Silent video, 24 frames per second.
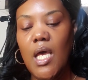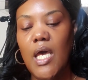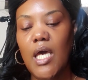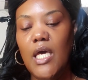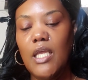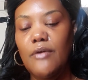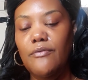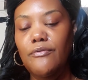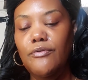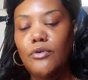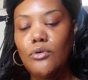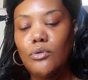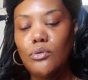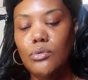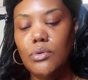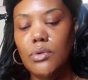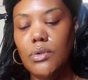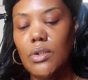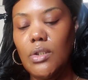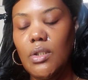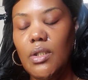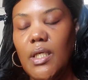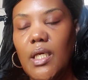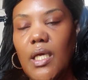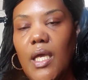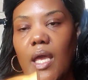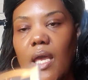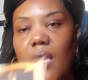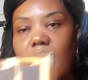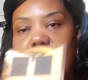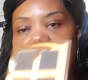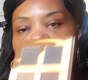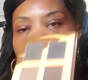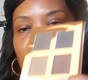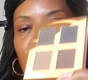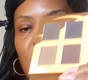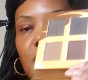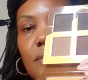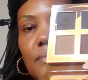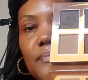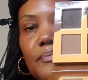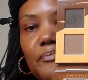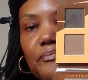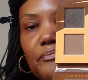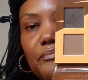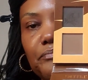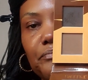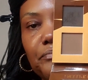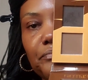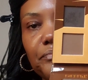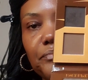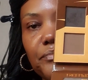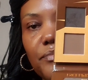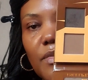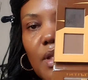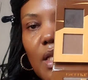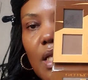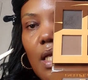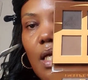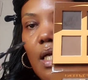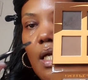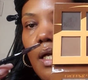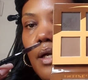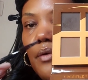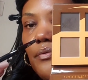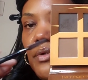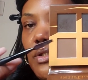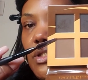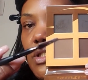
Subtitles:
and if you look, it has every